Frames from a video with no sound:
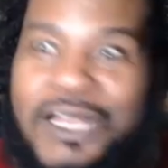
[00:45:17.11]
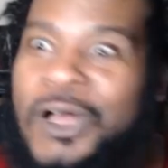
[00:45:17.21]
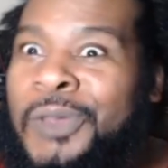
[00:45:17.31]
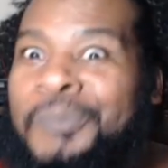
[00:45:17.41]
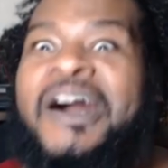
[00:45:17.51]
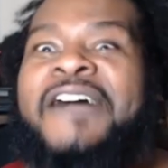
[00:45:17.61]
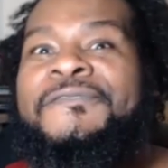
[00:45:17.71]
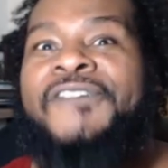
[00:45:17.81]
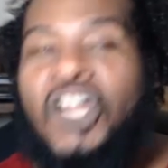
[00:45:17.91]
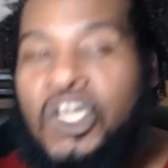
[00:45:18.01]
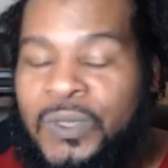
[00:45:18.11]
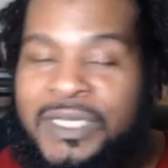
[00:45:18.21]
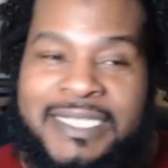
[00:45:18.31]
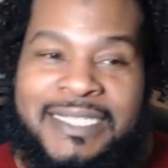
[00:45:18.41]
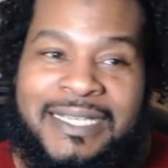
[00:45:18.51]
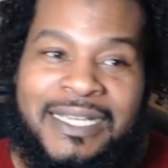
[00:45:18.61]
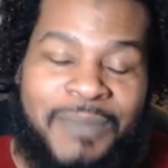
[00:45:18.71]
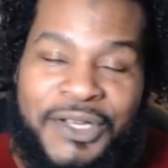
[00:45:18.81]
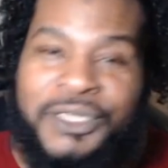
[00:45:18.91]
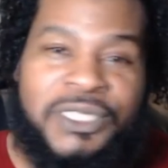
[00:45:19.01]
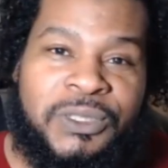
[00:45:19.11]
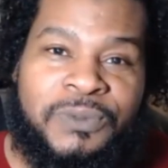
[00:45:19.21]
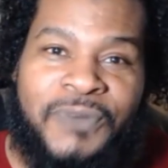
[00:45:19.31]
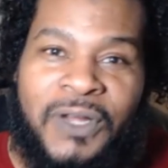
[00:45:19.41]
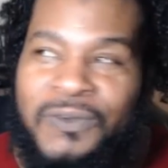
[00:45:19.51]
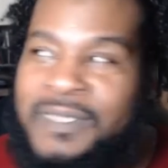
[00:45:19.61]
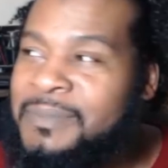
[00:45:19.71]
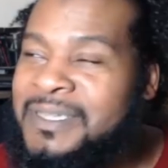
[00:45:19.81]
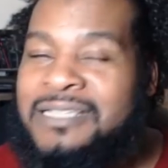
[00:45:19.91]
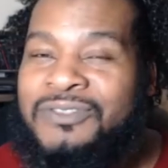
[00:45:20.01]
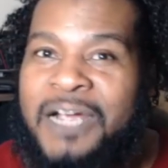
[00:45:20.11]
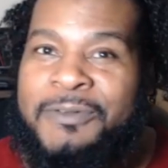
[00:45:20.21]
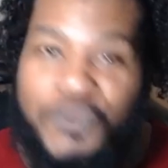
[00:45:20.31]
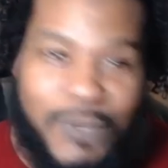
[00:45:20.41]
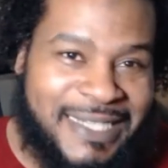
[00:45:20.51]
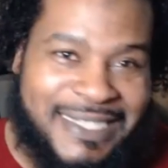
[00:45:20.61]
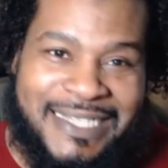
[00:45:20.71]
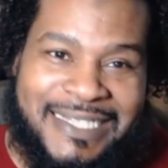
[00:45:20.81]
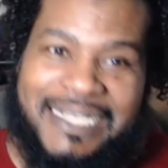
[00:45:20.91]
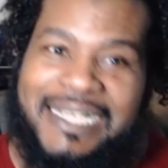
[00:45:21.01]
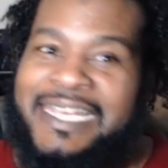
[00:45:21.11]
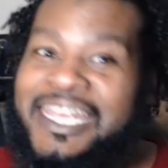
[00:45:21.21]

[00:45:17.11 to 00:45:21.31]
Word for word: He called my followers, my YouTube followers and my subscribers racist.